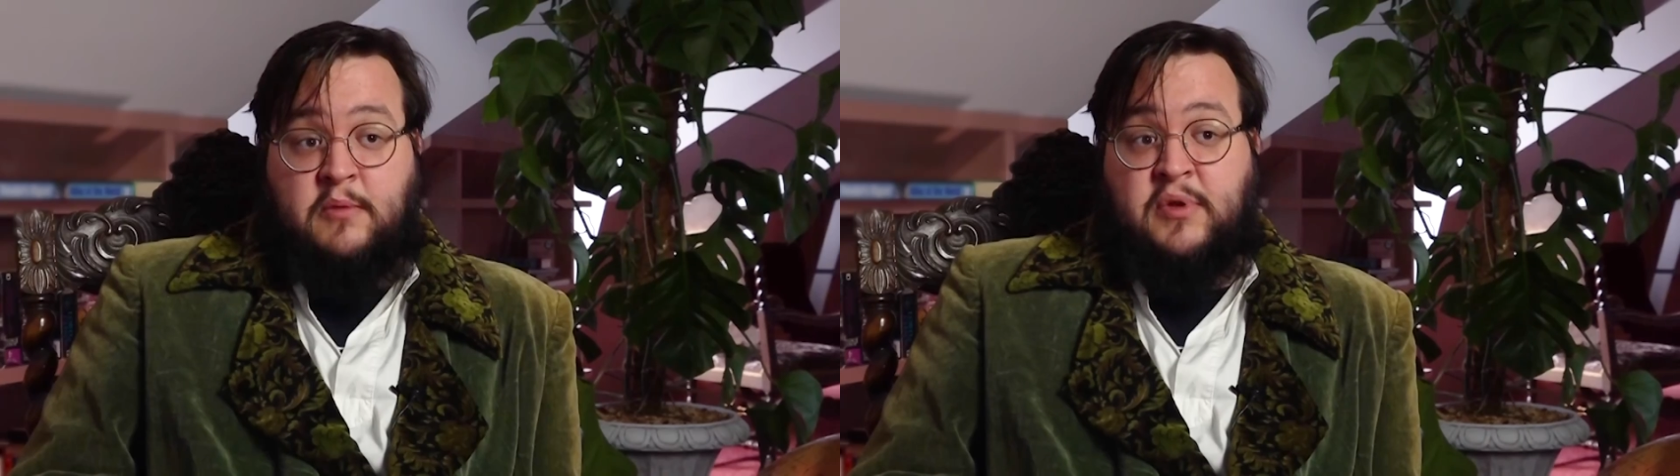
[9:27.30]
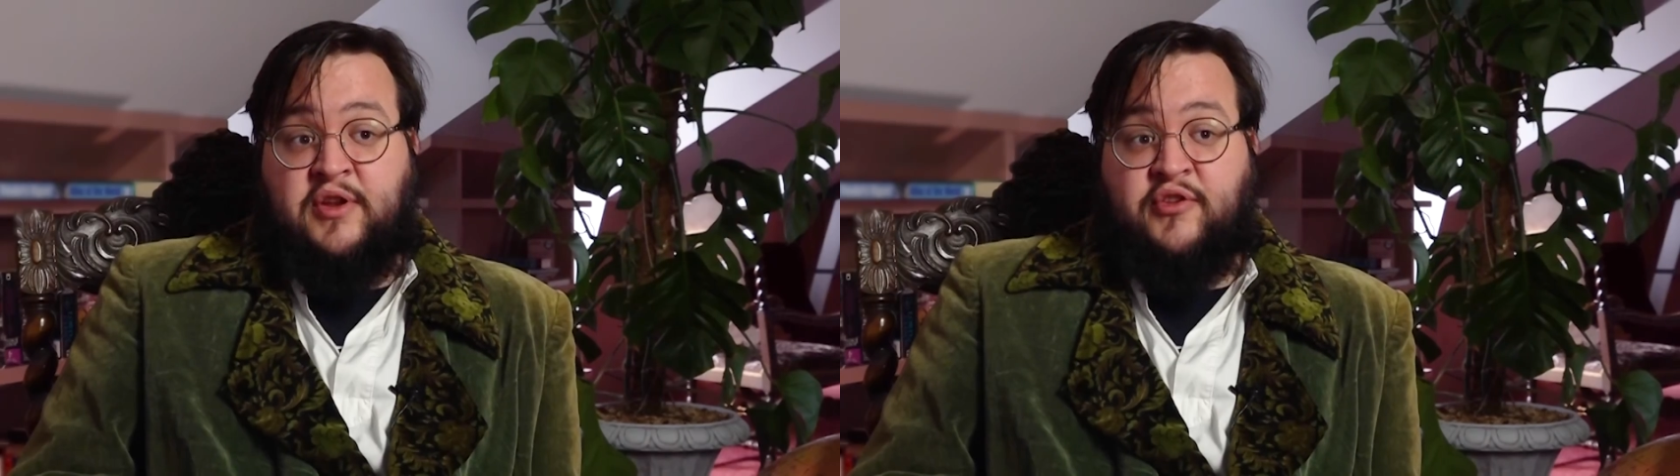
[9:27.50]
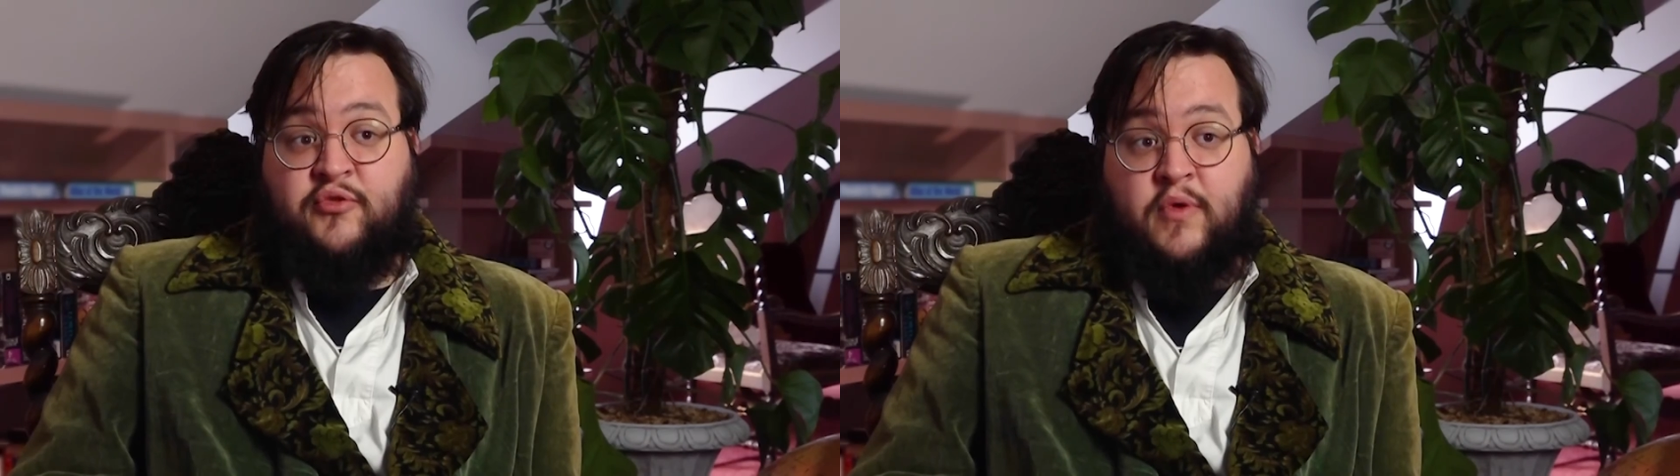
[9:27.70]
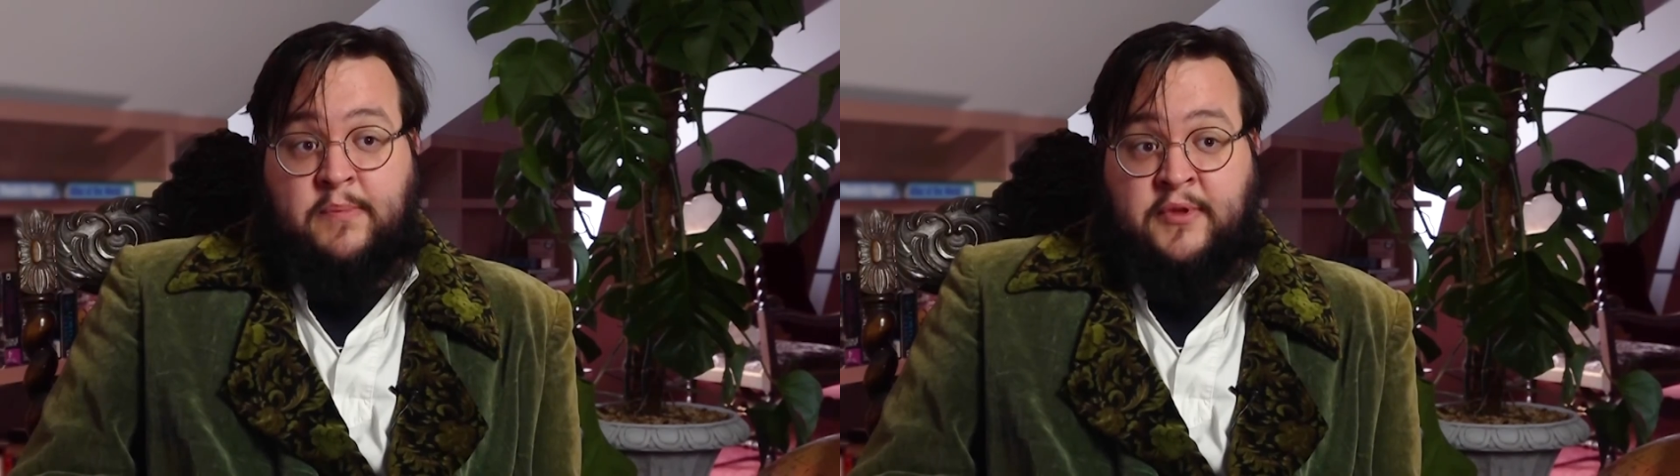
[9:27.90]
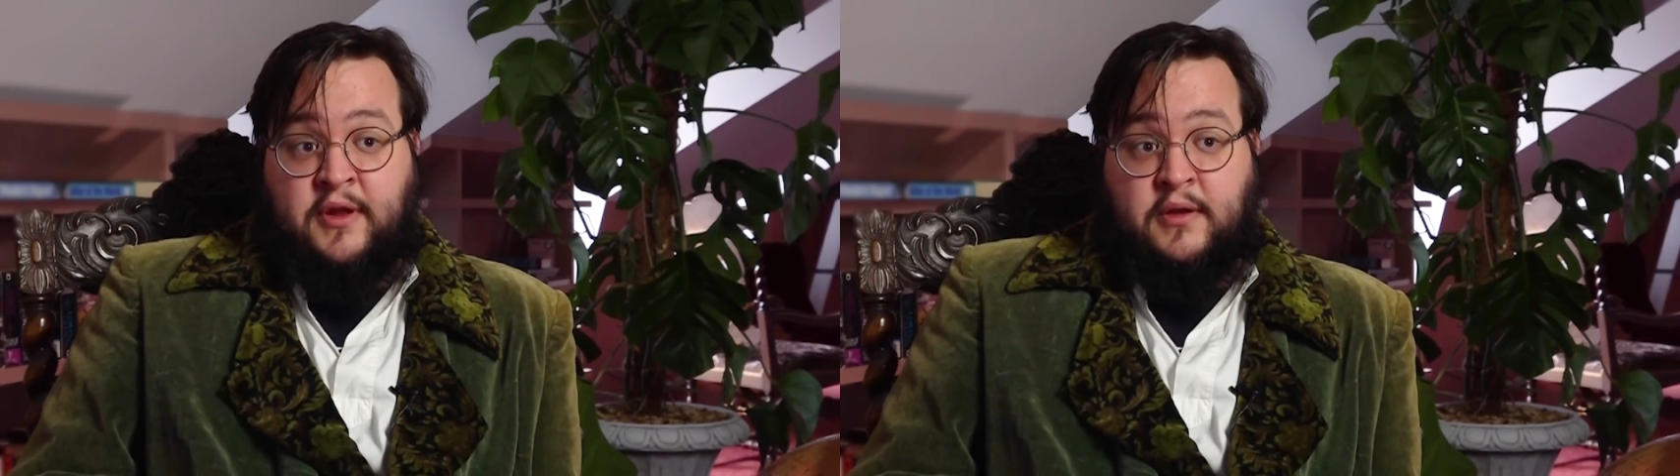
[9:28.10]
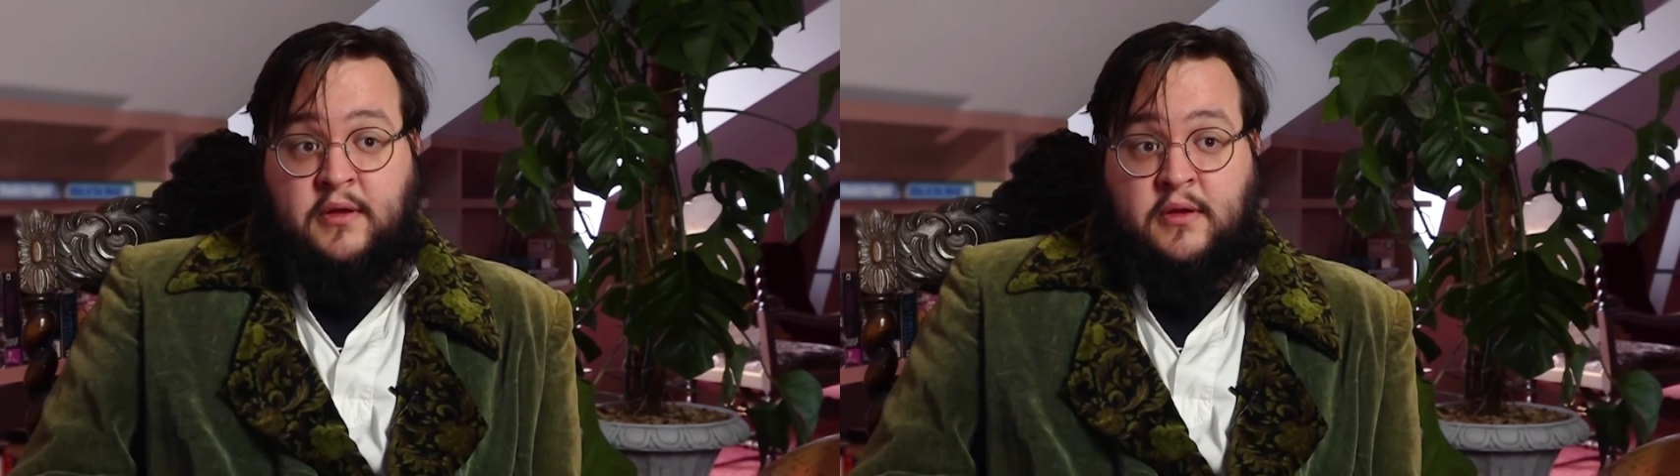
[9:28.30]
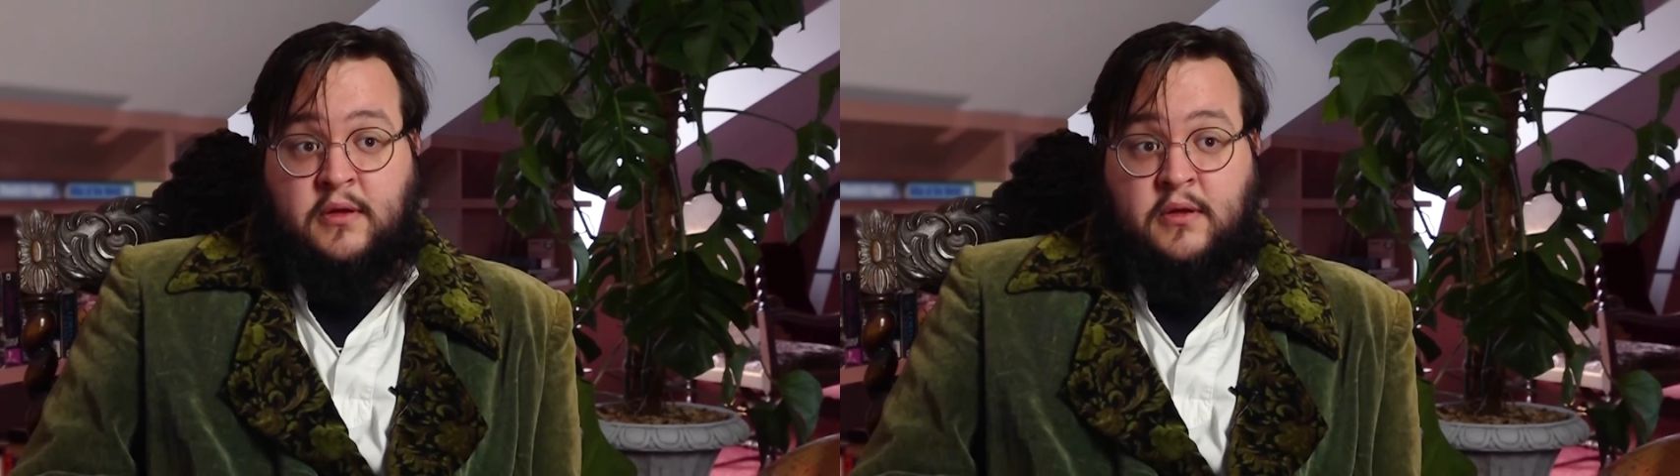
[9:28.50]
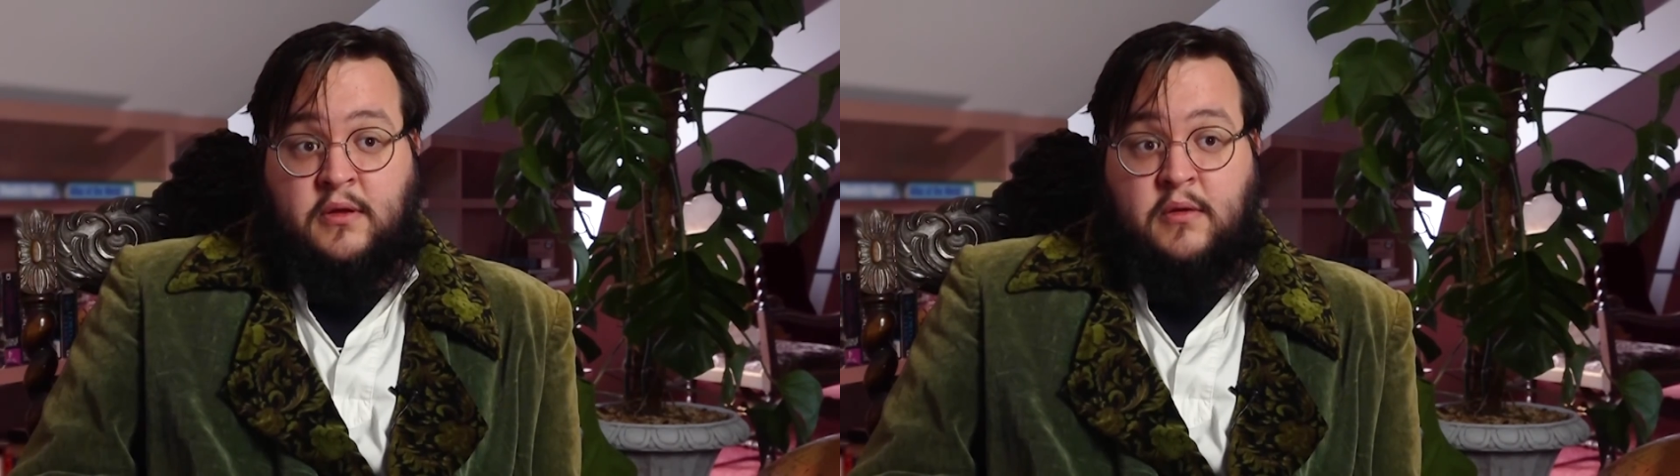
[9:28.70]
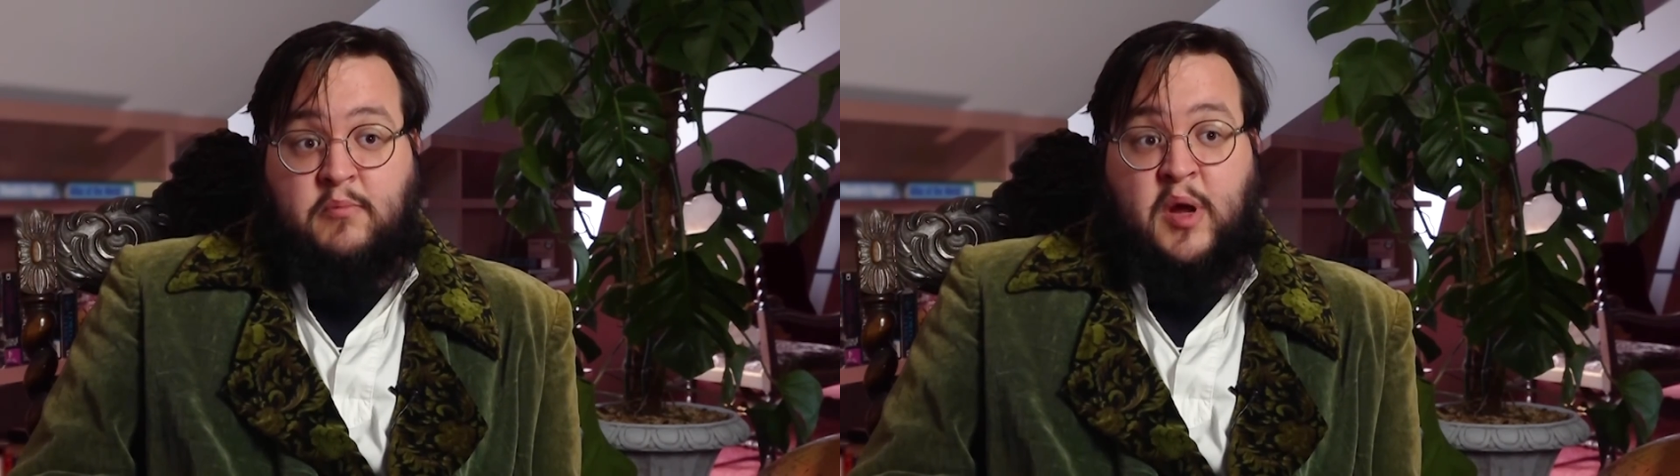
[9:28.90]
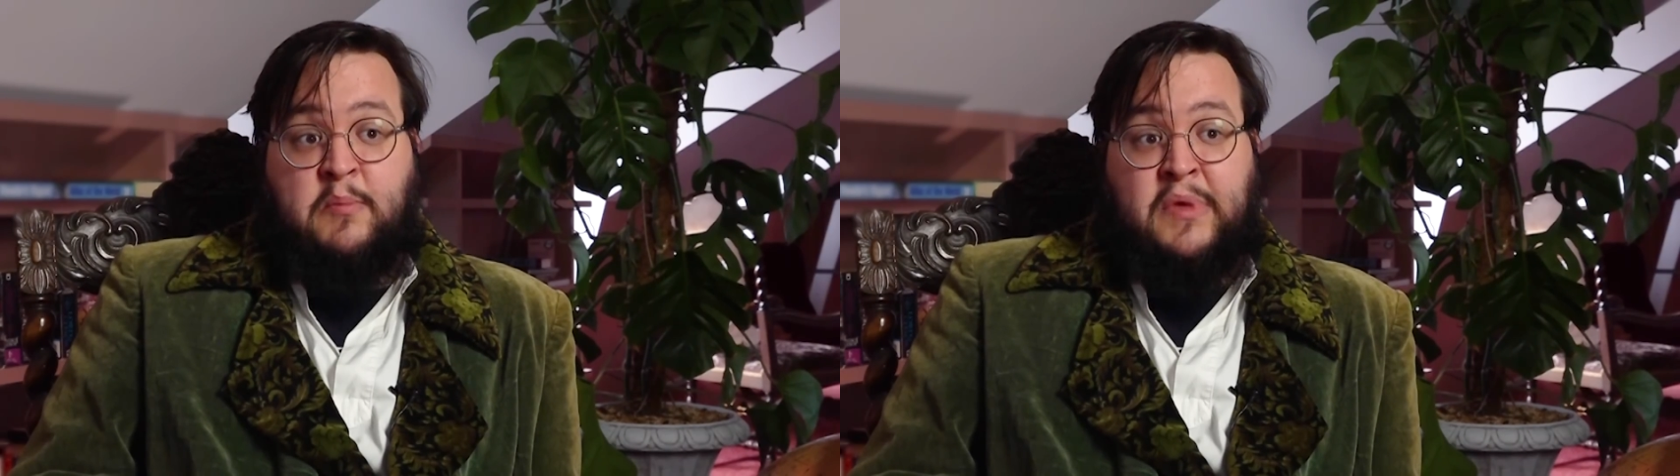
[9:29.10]
be disrupted
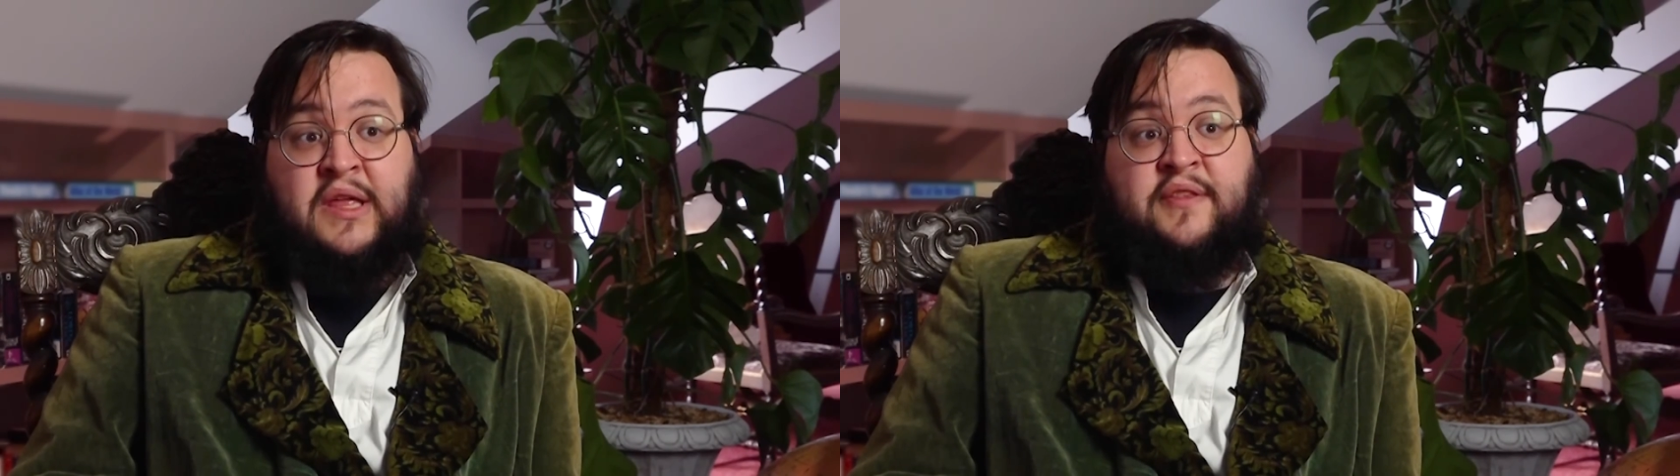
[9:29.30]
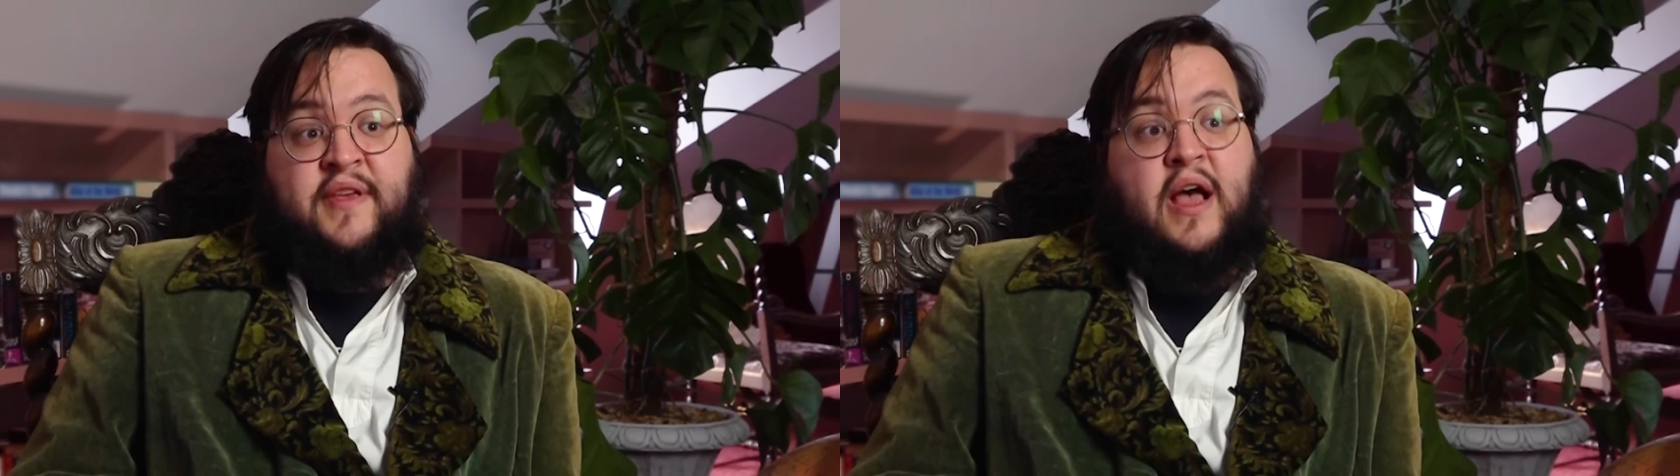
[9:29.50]
by means